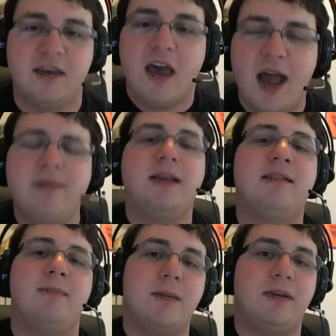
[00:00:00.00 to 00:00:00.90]
and then
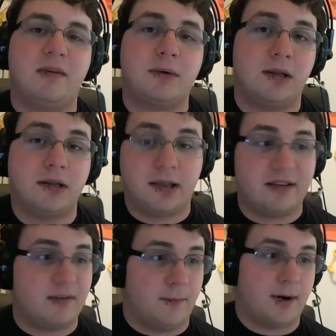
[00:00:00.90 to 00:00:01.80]
maybe someone along the
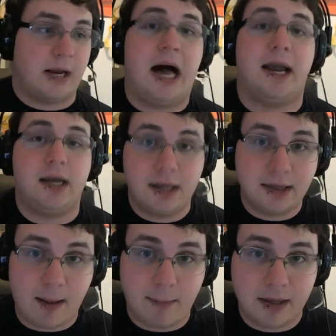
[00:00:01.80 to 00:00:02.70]
lines of Morgana in
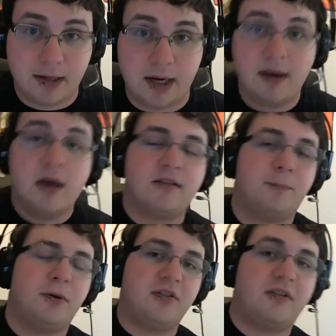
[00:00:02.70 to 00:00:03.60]
that mid lane to
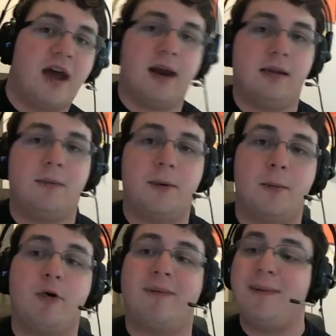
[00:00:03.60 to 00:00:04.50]
push it down a little bit
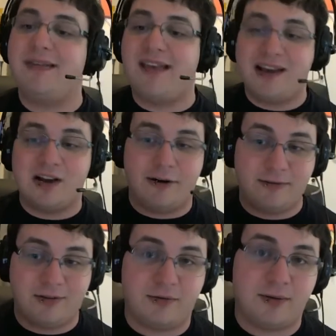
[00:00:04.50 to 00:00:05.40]
more, or maybe taking
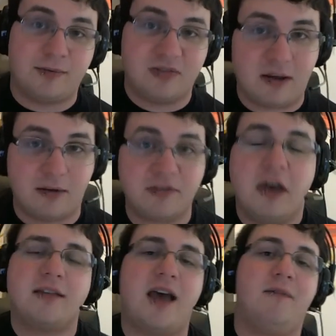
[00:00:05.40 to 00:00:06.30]
Karthus for themselves
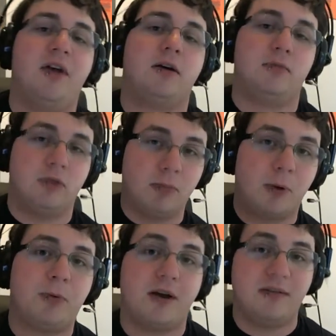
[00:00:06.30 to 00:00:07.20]
to have that global
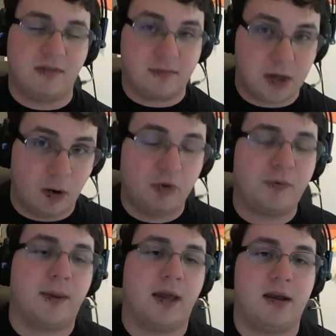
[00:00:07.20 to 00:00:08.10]
presence of the
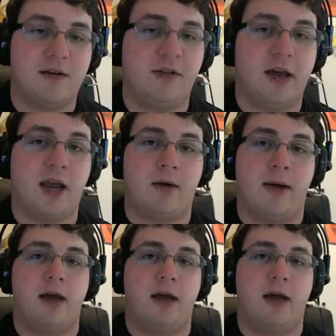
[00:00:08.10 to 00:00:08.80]
ultimate kind of flying around.